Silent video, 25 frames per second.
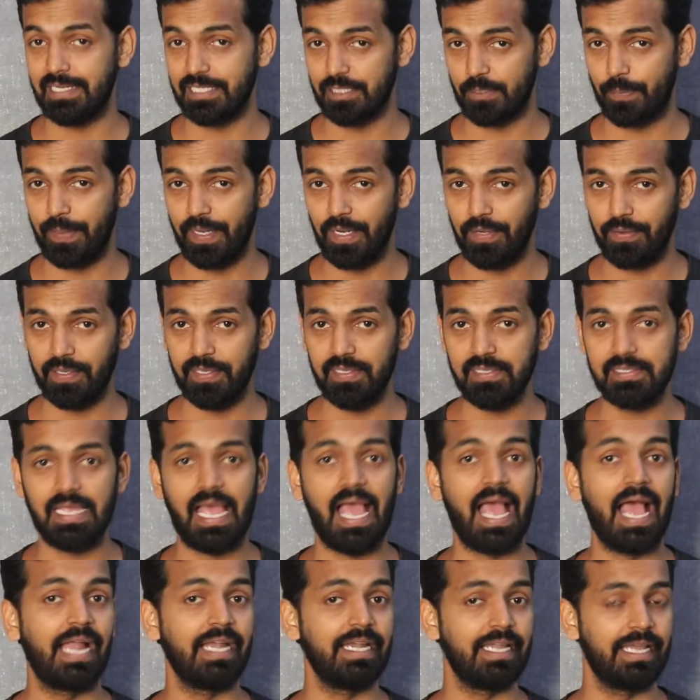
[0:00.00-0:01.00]
Experience
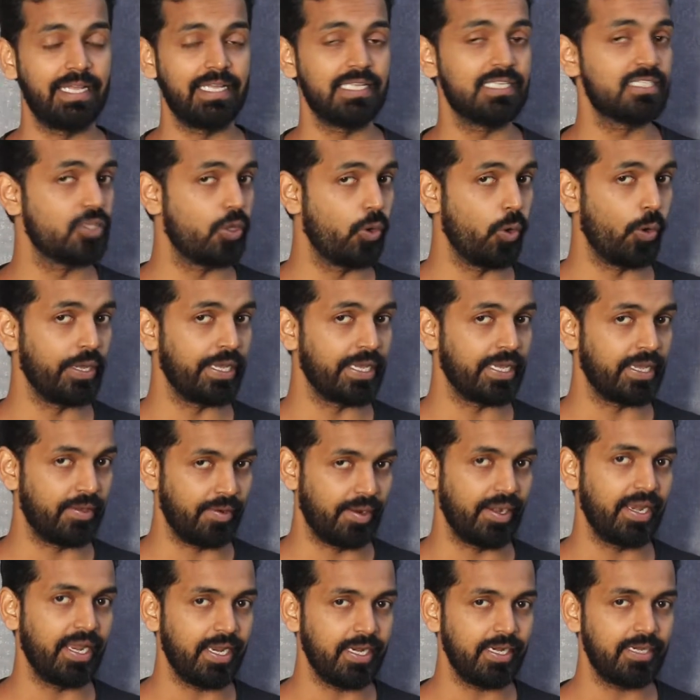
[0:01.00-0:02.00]
and it's going
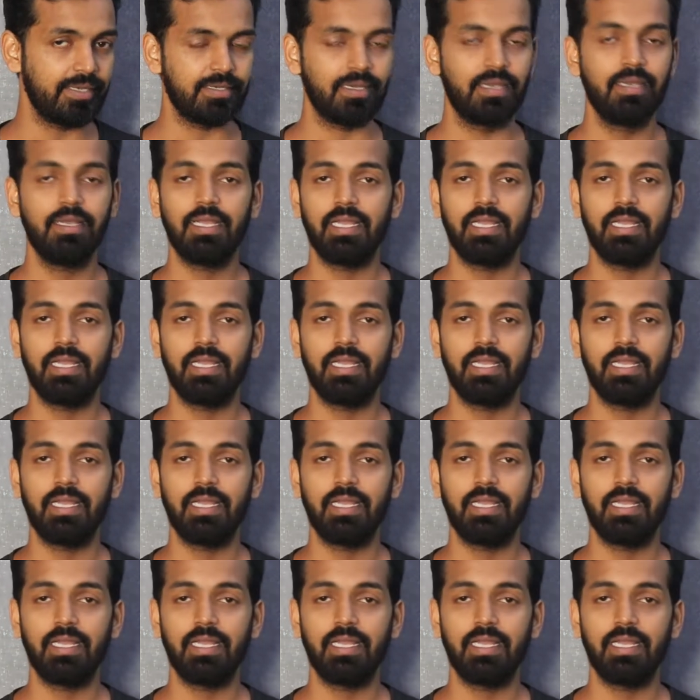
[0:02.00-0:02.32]
great,